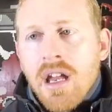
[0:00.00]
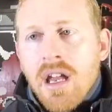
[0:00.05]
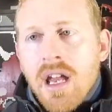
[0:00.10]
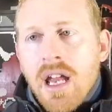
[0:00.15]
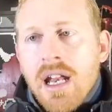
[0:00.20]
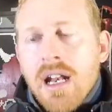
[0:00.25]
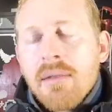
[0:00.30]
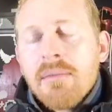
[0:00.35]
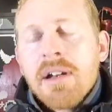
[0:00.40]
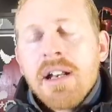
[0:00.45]

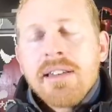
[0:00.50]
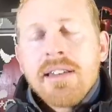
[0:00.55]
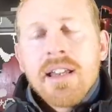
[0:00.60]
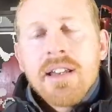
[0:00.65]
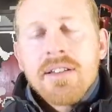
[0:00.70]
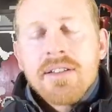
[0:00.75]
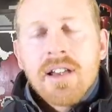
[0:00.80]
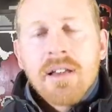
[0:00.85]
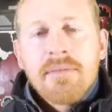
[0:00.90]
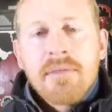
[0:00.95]
And I'm going to tell
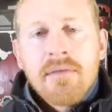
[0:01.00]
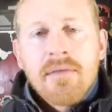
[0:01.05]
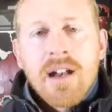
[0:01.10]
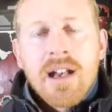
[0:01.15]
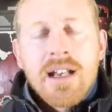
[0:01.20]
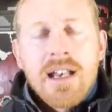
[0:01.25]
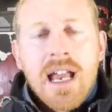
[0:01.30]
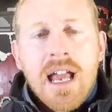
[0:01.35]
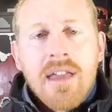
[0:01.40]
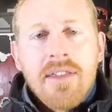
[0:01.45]
you something
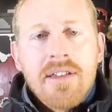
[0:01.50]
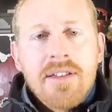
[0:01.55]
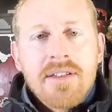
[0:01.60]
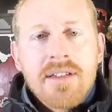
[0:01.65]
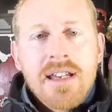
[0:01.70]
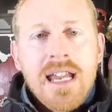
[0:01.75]
right now. This